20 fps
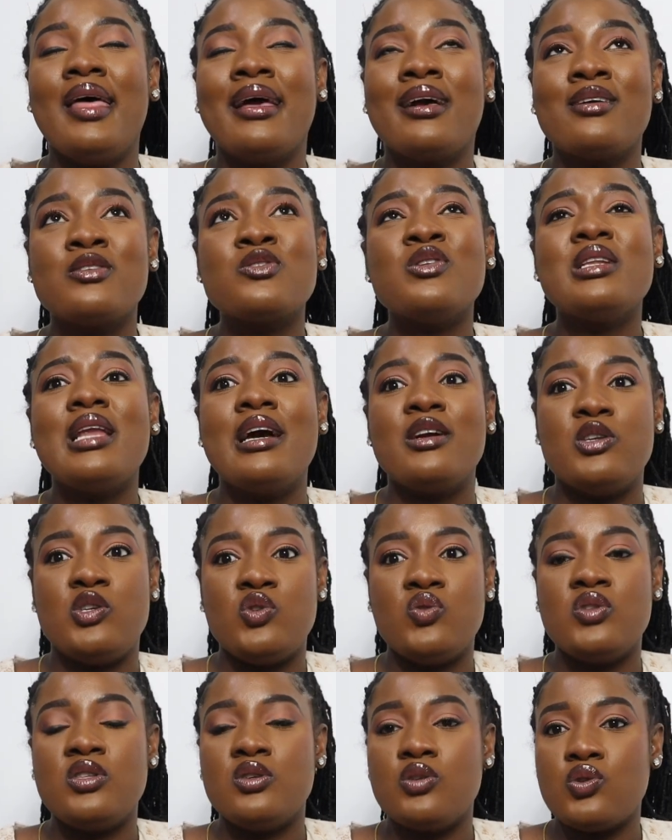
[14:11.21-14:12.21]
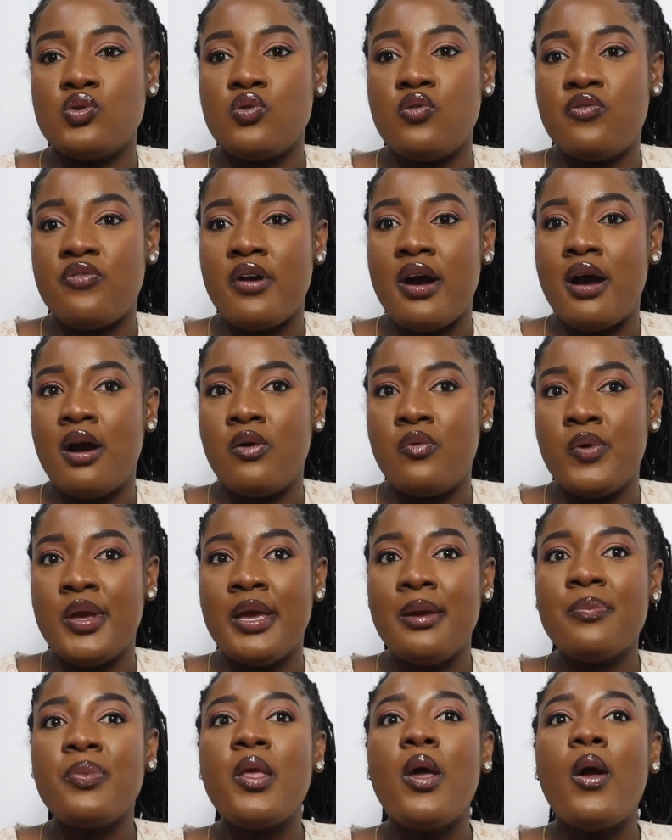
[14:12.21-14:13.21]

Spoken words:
Like, it's not like June is so far away,